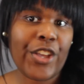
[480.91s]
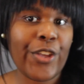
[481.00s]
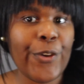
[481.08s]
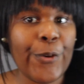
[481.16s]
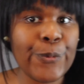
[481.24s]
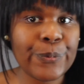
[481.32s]

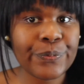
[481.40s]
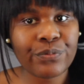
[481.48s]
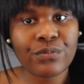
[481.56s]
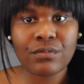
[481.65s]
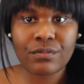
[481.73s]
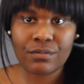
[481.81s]
go.
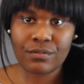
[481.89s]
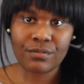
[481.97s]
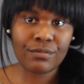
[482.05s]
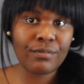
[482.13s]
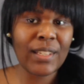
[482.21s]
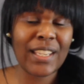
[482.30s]

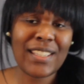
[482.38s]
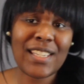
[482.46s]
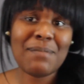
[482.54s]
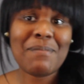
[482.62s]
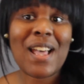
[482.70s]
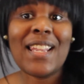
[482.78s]
And
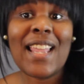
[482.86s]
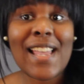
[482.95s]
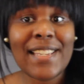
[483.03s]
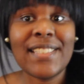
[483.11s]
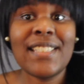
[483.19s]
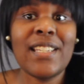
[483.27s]
then my
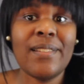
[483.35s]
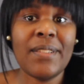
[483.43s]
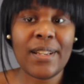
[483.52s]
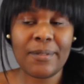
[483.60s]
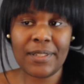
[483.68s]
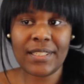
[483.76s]
last tip
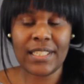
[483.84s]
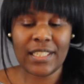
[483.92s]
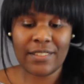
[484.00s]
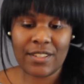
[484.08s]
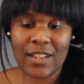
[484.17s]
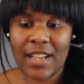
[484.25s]
that I wanted to
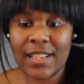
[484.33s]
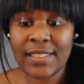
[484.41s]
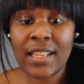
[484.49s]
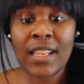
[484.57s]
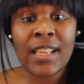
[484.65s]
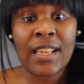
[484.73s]
give you guys
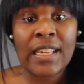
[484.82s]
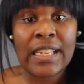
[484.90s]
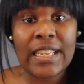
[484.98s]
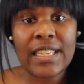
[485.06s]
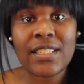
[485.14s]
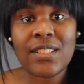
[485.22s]

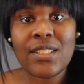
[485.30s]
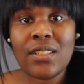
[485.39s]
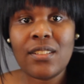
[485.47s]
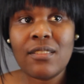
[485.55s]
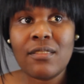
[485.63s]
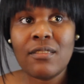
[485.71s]
is
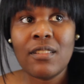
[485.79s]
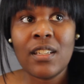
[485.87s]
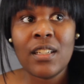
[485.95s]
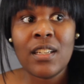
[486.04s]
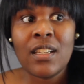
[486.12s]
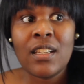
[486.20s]
to
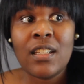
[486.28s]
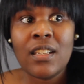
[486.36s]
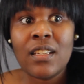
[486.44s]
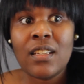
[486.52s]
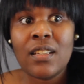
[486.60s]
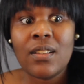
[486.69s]

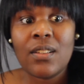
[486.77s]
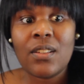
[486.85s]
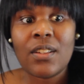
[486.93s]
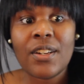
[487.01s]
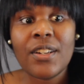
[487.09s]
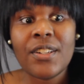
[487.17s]

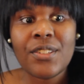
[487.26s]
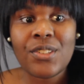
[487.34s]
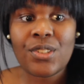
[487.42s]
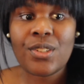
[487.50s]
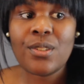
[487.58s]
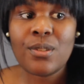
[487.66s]
learn
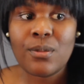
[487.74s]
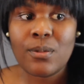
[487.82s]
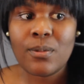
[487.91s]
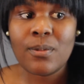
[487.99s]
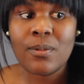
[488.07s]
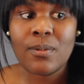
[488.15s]

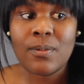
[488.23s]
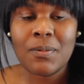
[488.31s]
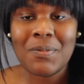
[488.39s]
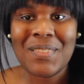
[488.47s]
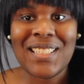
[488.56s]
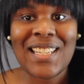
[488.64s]
to
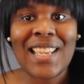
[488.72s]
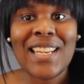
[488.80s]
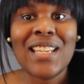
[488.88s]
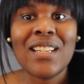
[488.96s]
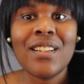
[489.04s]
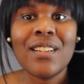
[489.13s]
let
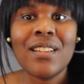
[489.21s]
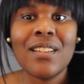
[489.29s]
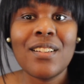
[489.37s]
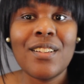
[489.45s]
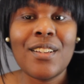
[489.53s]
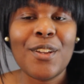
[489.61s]
it
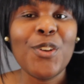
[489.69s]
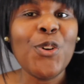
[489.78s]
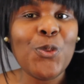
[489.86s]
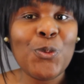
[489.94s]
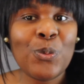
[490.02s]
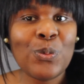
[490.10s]

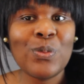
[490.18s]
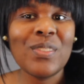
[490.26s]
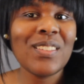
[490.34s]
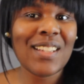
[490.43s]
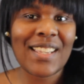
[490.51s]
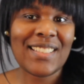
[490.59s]
go.
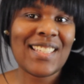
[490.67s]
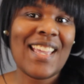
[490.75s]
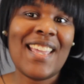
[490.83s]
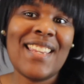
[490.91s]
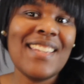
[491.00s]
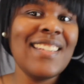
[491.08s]
Like,
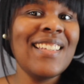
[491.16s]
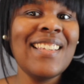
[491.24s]
that